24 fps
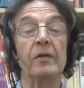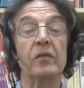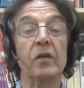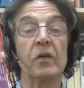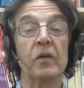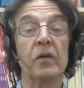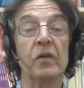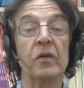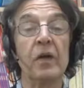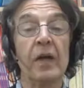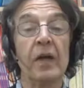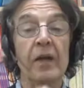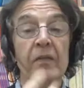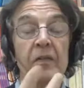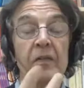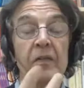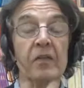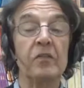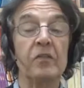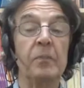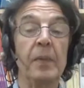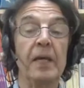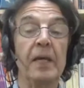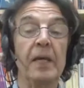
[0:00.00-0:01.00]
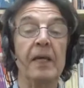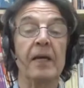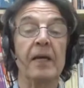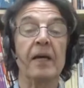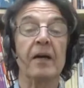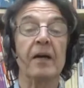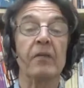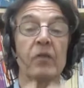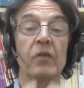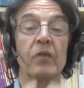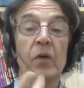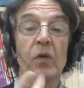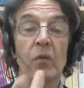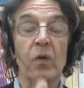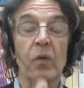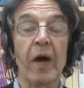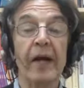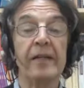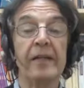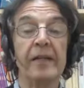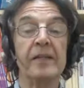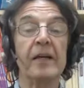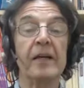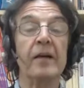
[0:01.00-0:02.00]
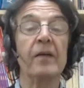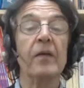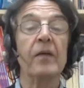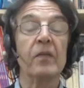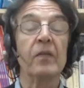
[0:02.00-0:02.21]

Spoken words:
to the speaker, the writer,